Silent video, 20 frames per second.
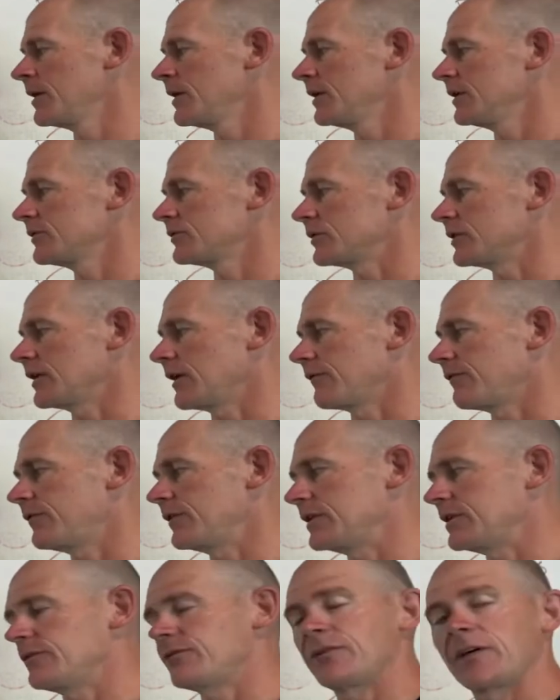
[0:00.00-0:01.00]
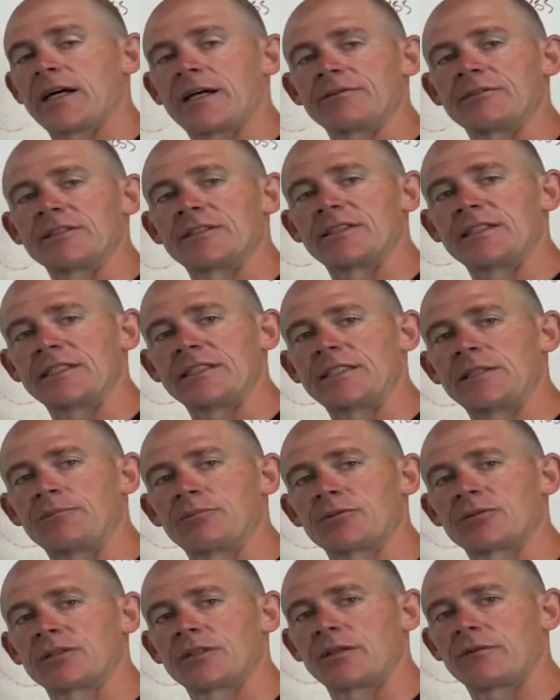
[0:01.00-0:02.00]
So you got 55 to
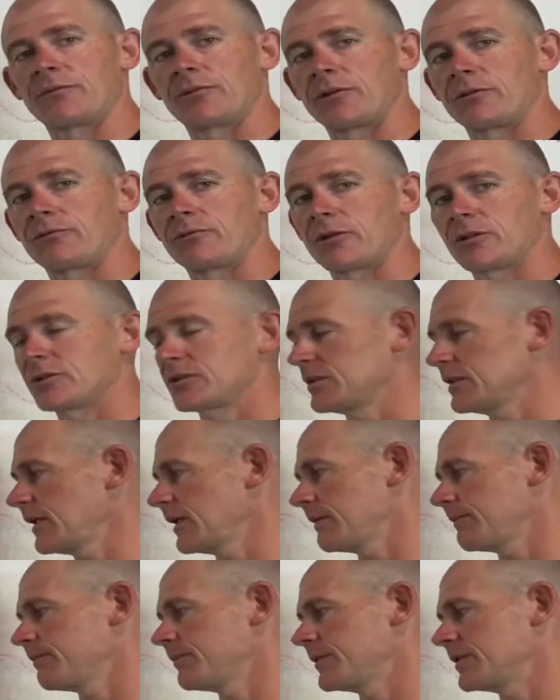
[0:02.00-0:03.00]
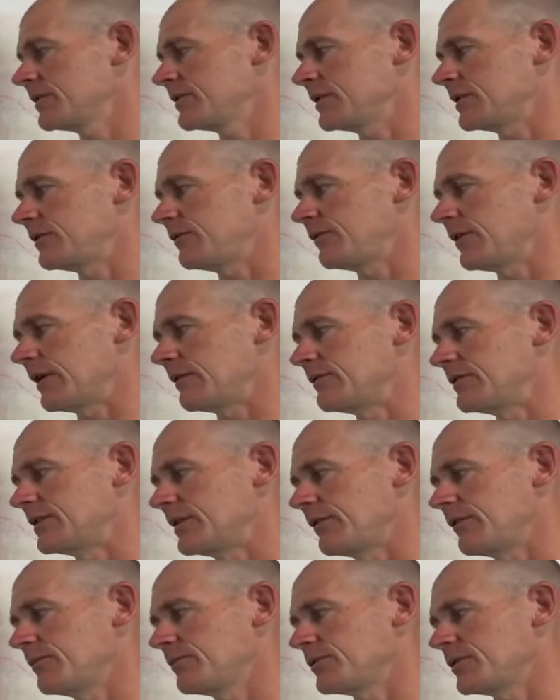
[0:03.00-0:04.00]
60% for your first set, 65 to
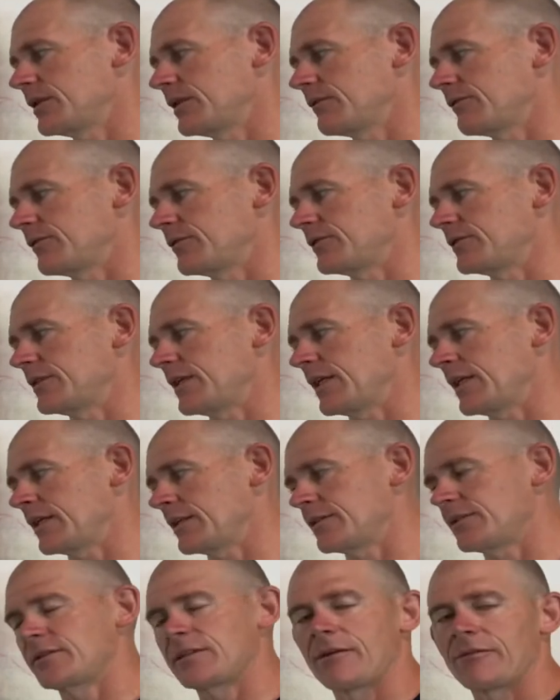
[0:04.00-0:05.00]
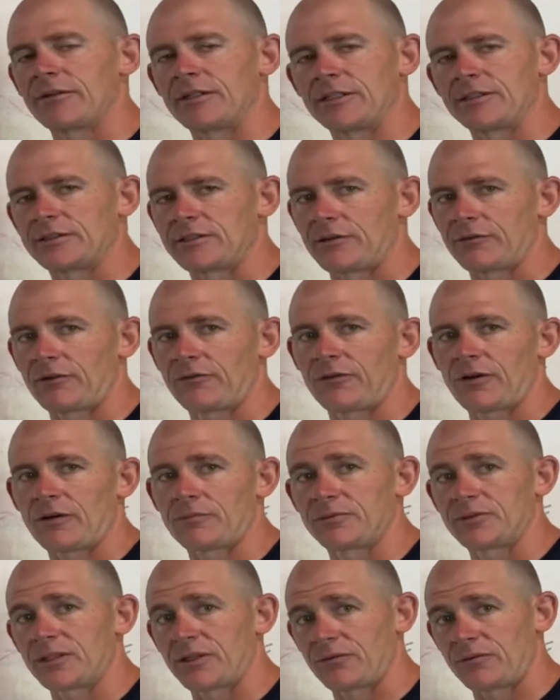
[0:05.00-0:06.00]
70% for your second, 70 to
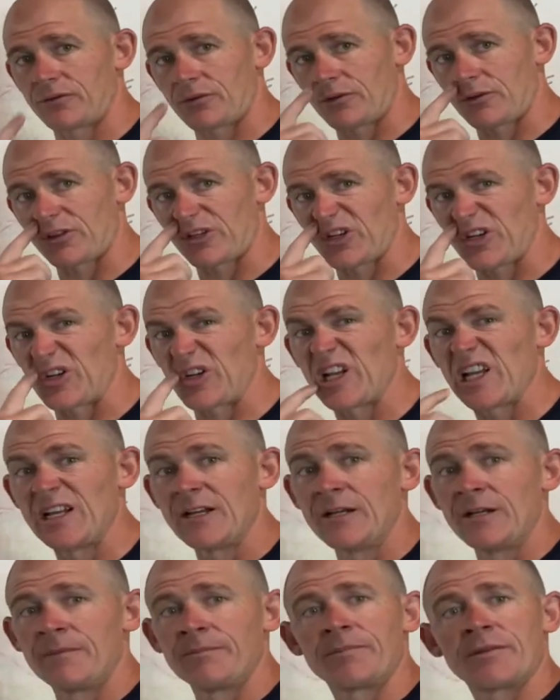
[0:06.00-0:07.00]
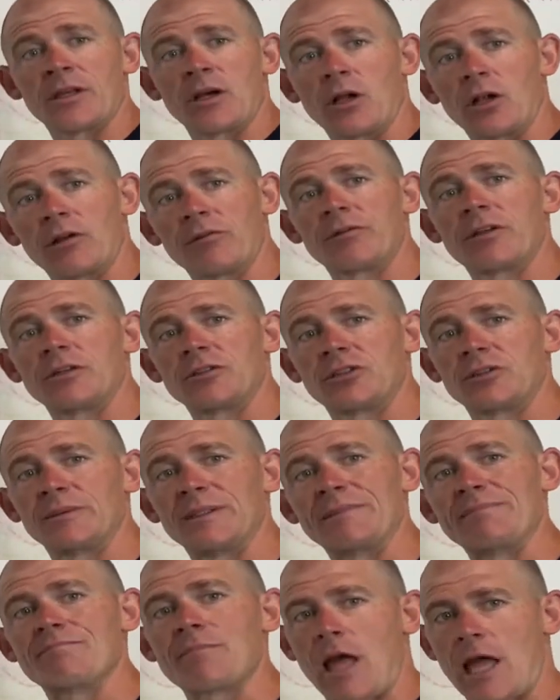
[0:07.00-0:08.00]
75% for your third. All of those should
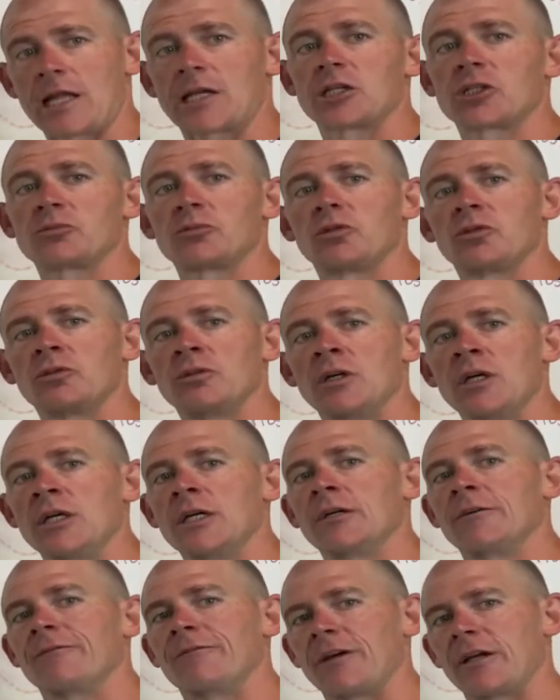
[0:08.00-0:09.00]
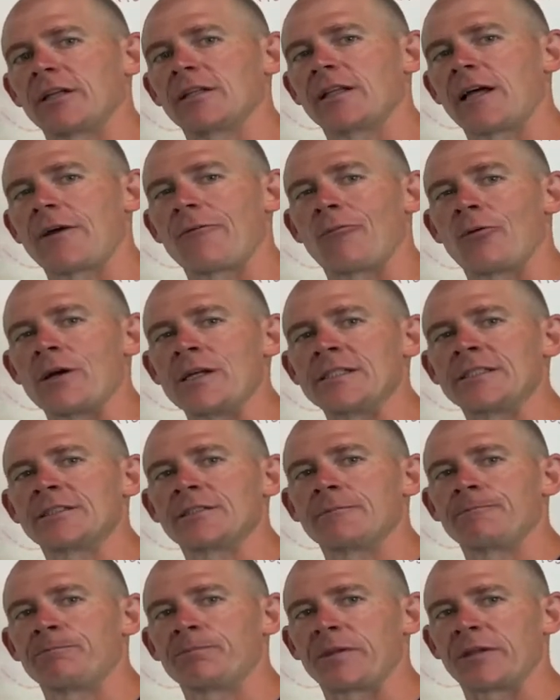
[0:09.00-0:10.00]
be manageable, very
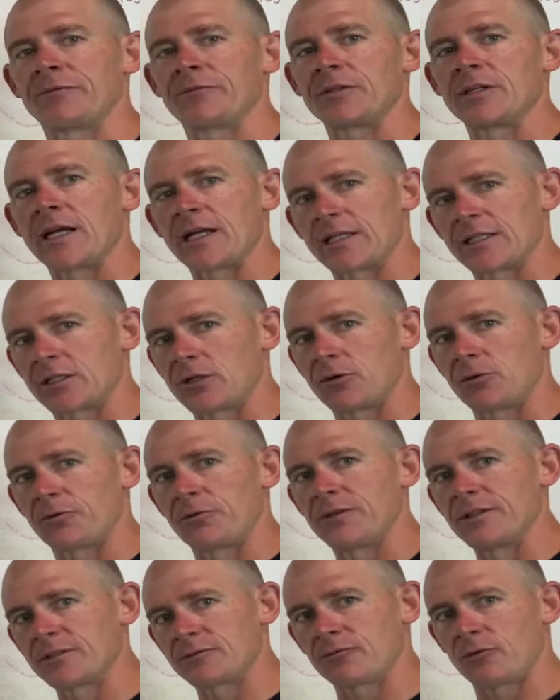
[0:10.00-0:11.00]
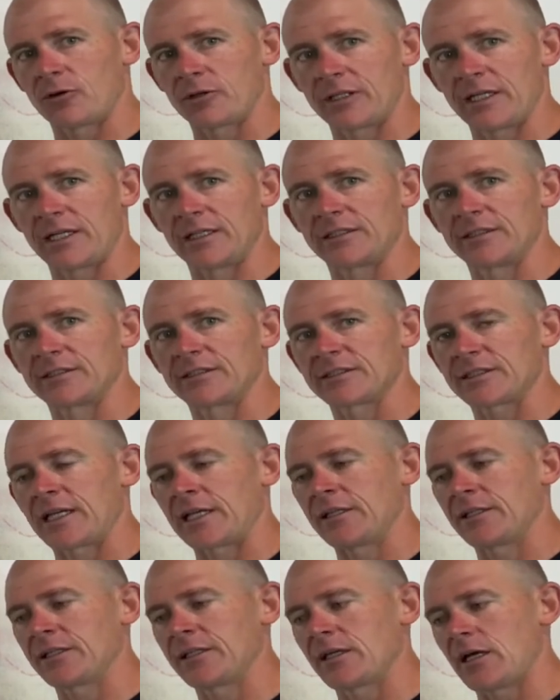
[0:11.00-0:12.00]
lightweight. If you got to go this far down in the
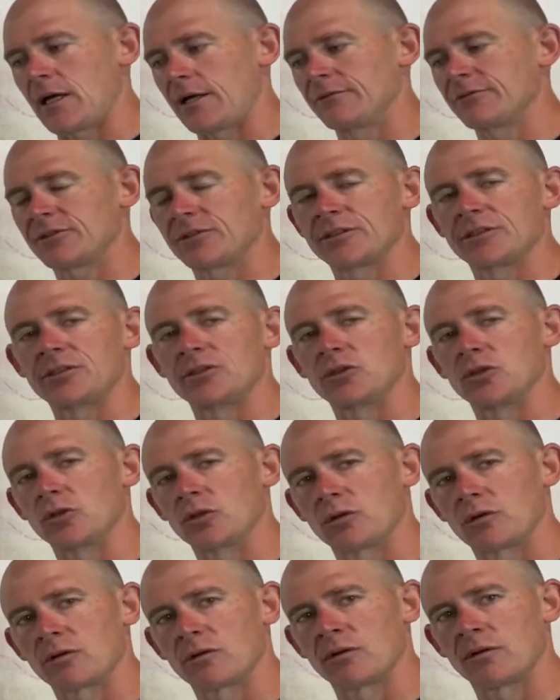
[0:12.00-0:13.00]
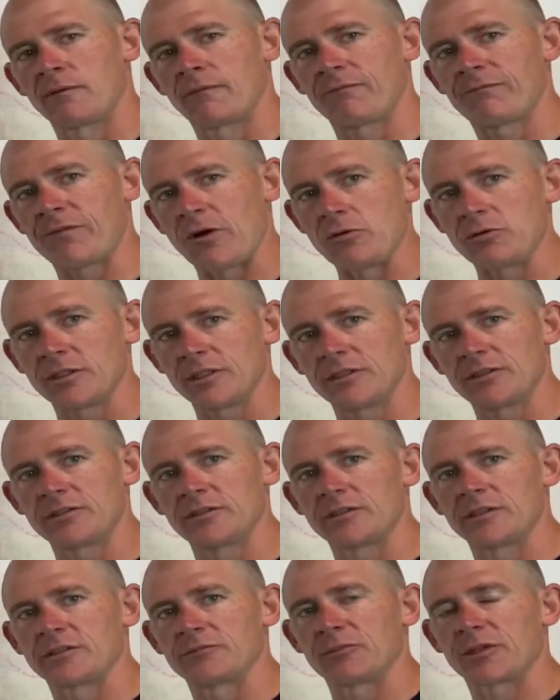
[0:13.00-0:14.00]
scaling, obviously your focus
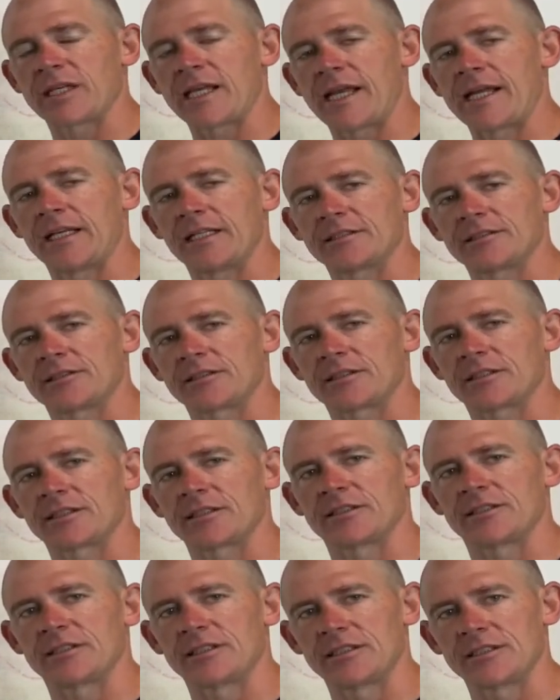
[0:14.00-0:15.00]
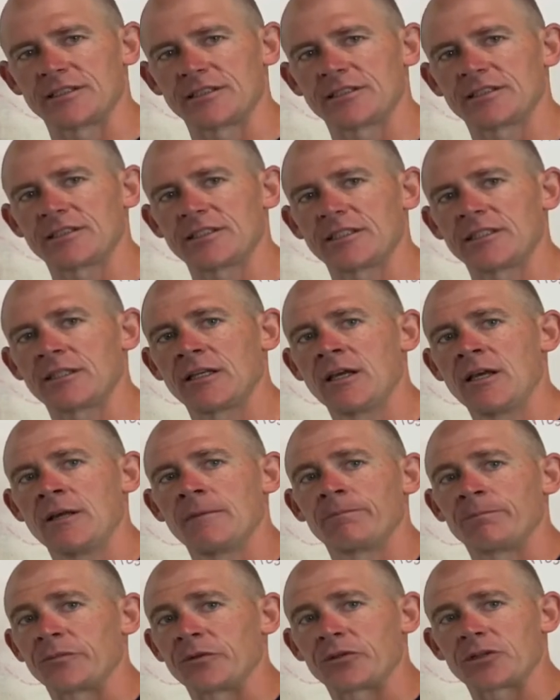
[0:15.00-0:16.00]
is mechanics and consistency.
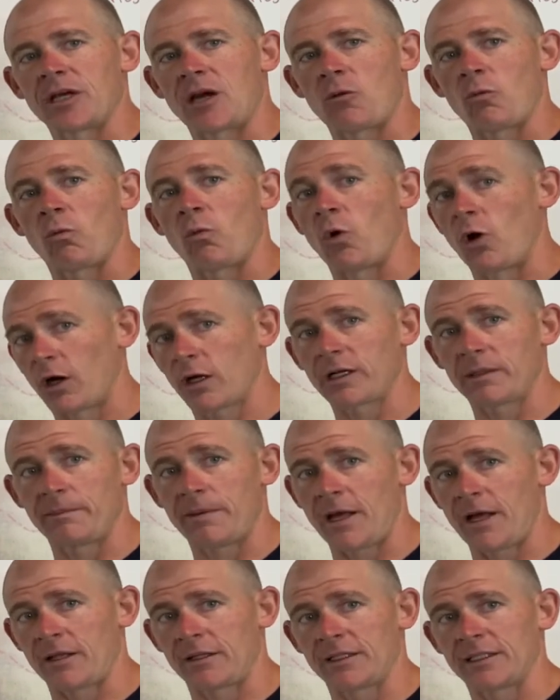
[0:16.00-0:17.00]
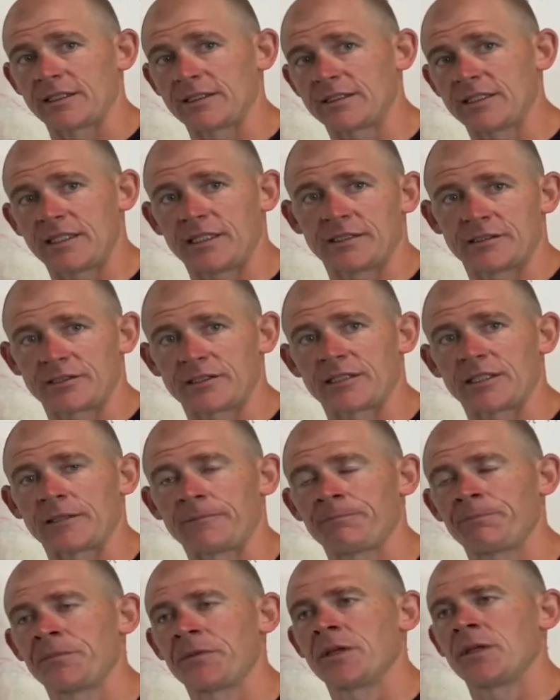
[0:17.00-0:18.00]
You're not worried about intensity.